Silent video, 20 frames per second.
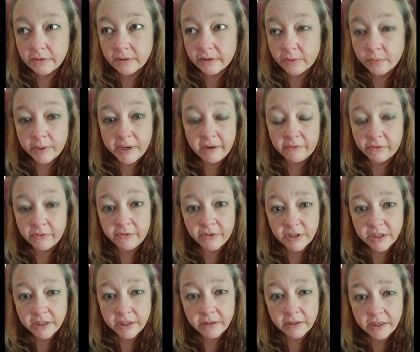3 different
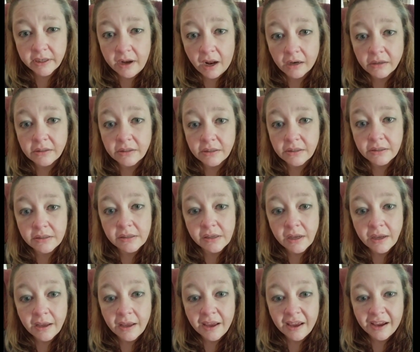fertility doctors.
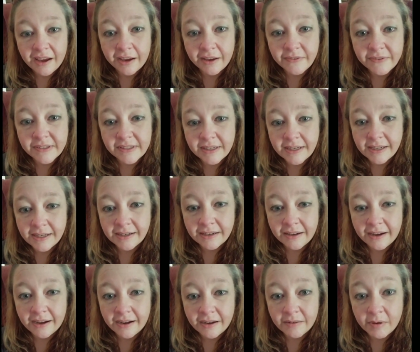I've seen
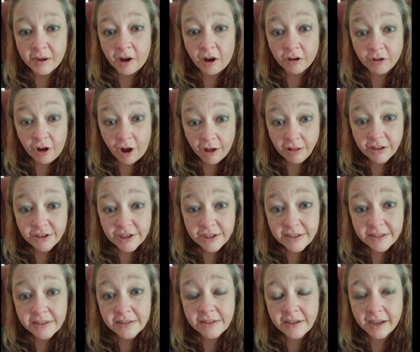an
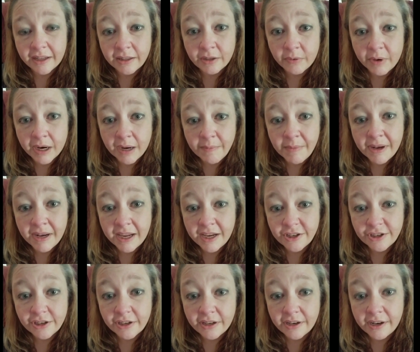oncologist at the
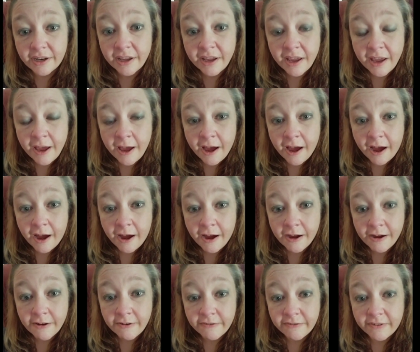recommendation
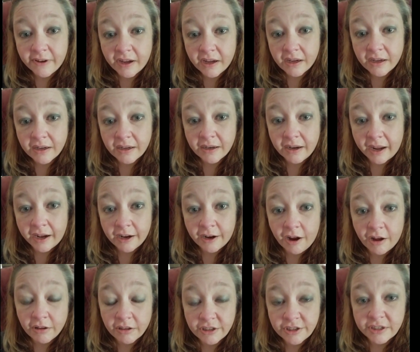of a
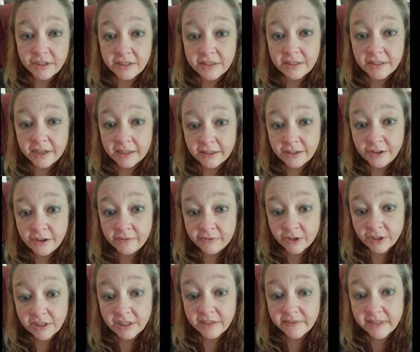gynecologist at the
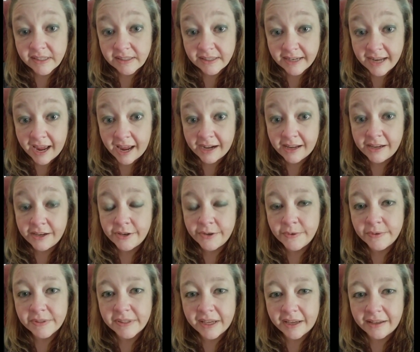University of Cincinnati
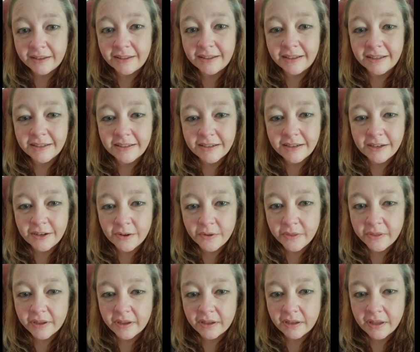who said
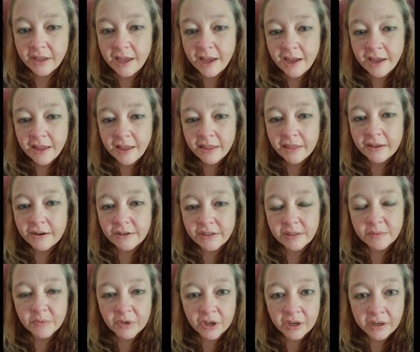that, there's
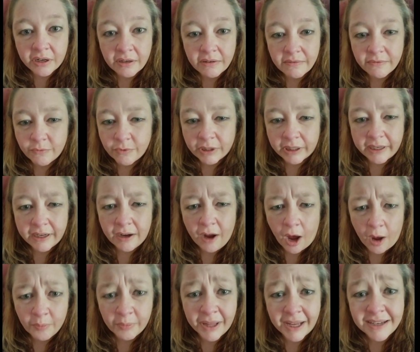some really
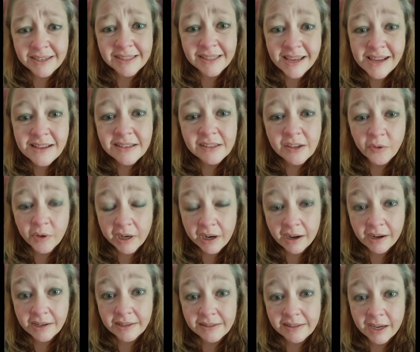complex things going
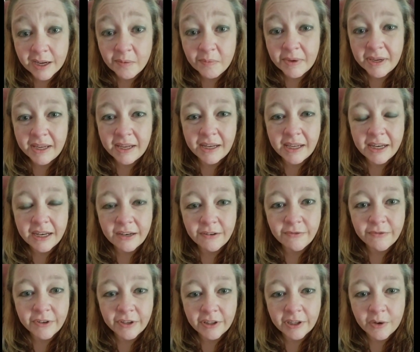on inside me and he didn't
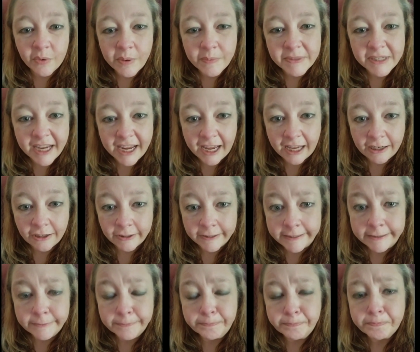feel equipped to handle
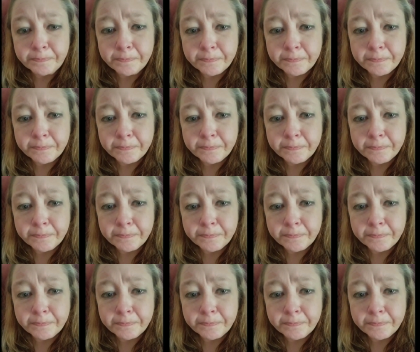it.